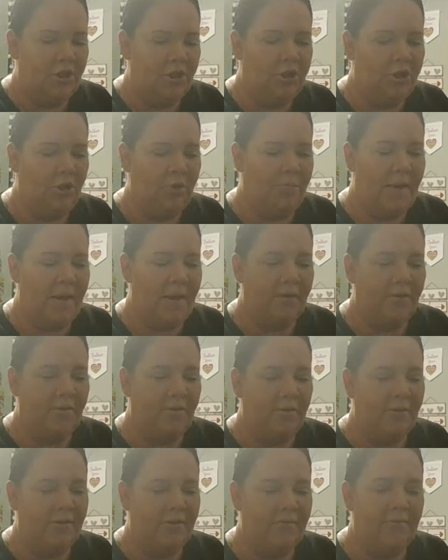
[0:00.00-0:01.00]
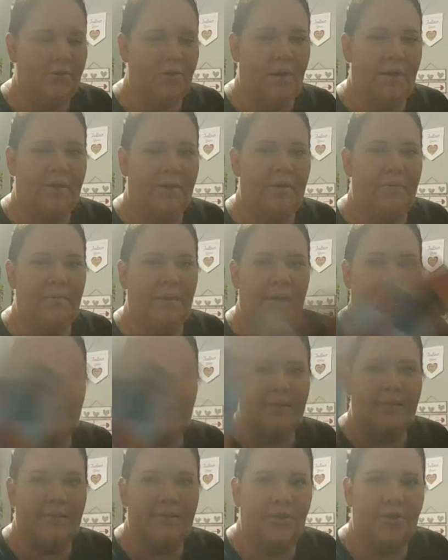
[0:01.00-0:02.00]
Two Pentacles, trying to make a
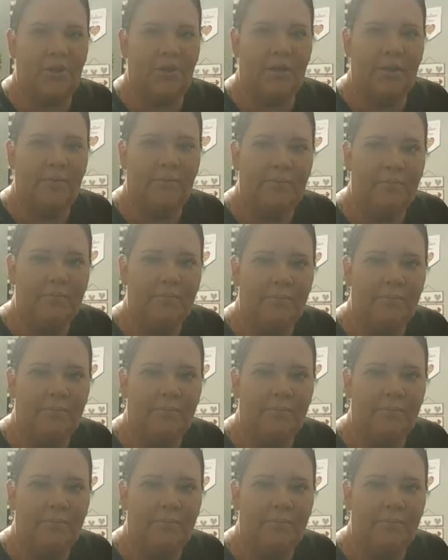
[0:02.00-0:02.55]
decision.